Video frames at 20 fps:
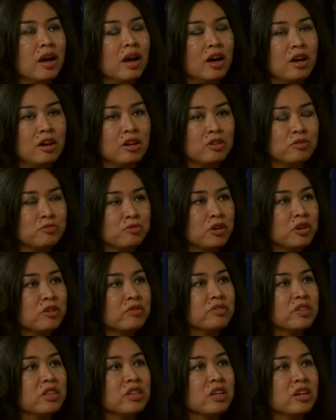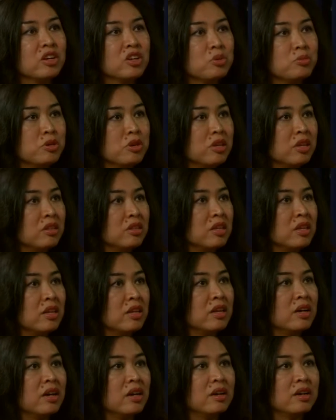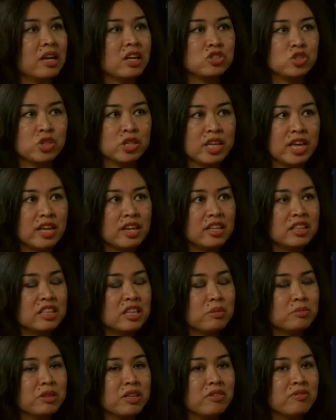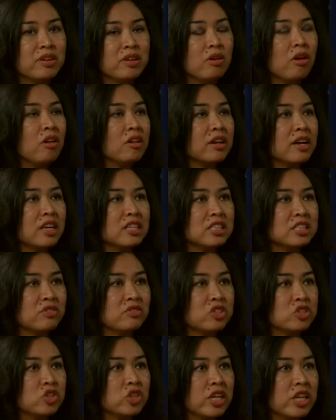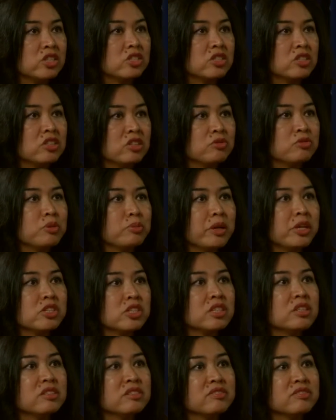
uh, in front of the uh, community, uh, educating them, giving all kinds of educational information.